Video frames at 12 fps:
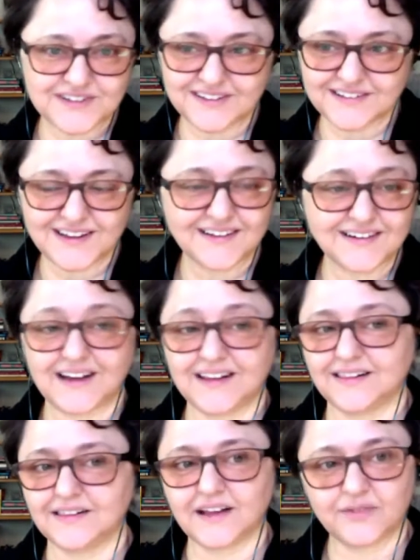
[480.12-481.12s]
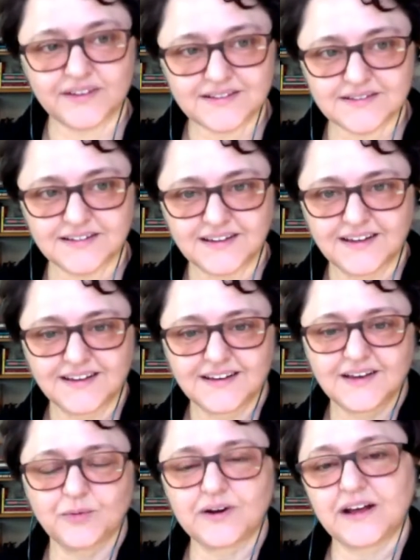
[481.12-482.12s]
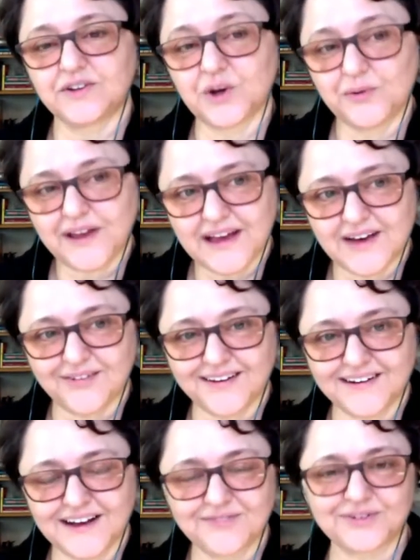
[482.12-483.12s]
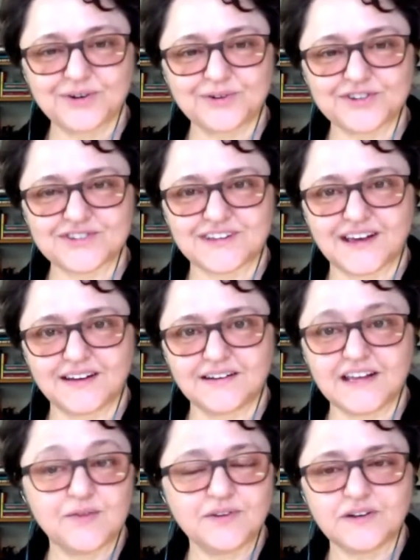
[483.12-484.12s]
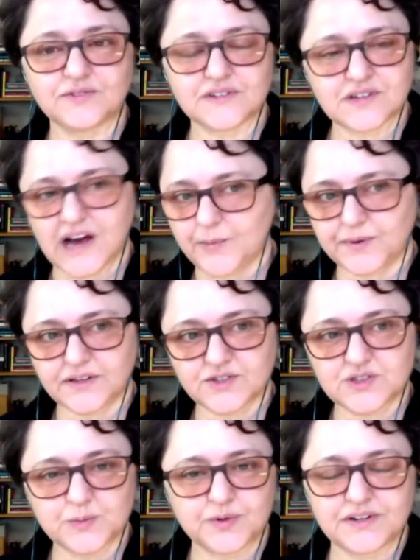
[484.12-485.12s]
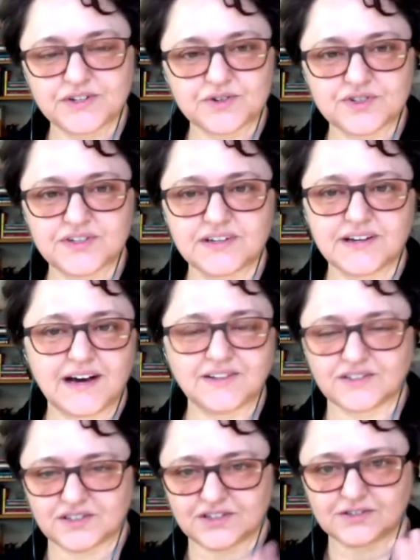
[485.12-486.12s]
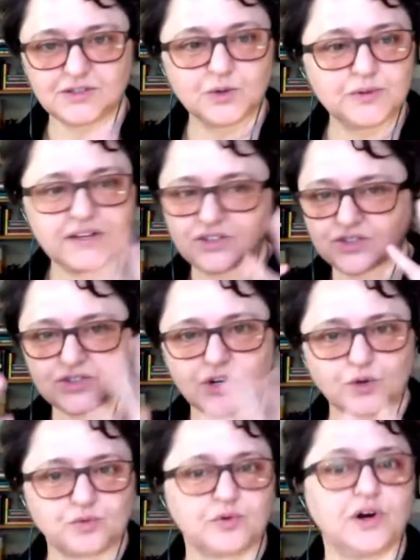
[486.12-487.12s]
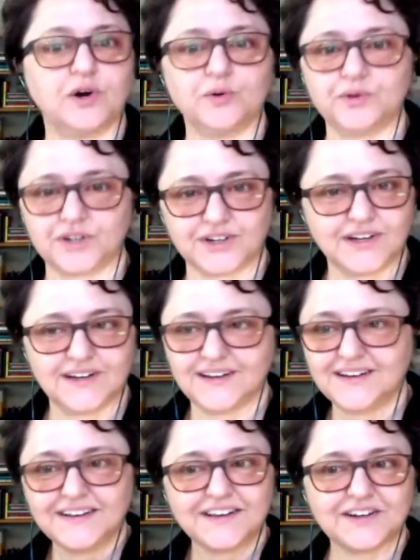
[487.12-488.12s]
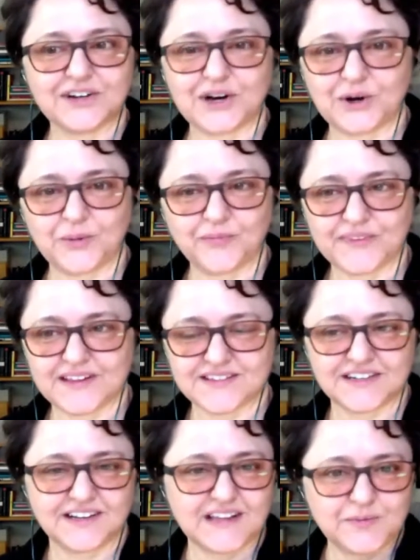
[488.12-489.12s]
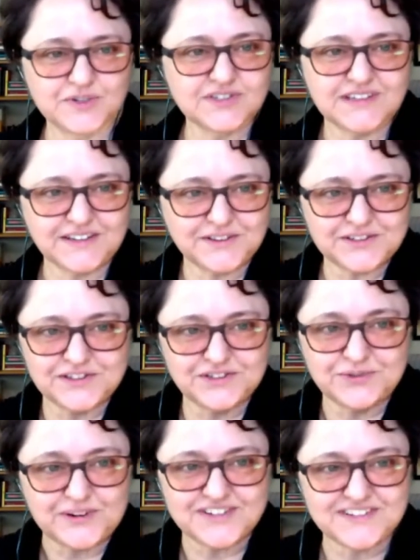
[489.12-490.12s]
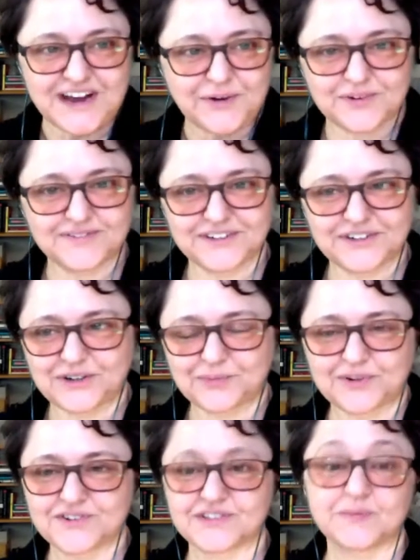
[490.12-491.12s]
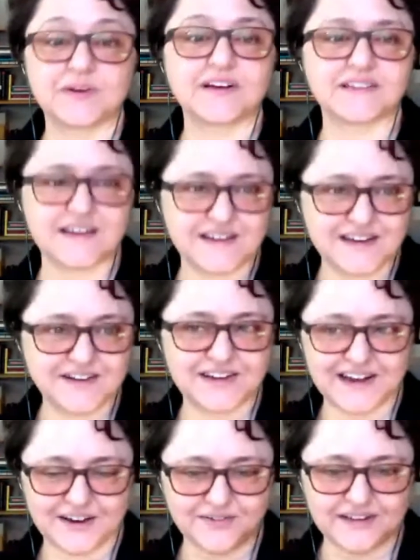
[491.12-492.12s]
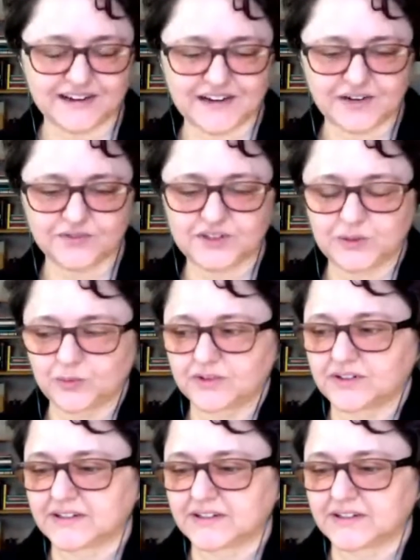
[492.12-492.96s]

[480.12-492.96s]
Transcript: that. I love it. And when I don't have it, I've noticed that even if the topic is super interesting, I just slowly just erode, you know, until I'm just like this stressed out, you know, person, because I need to have that kind of teamwork.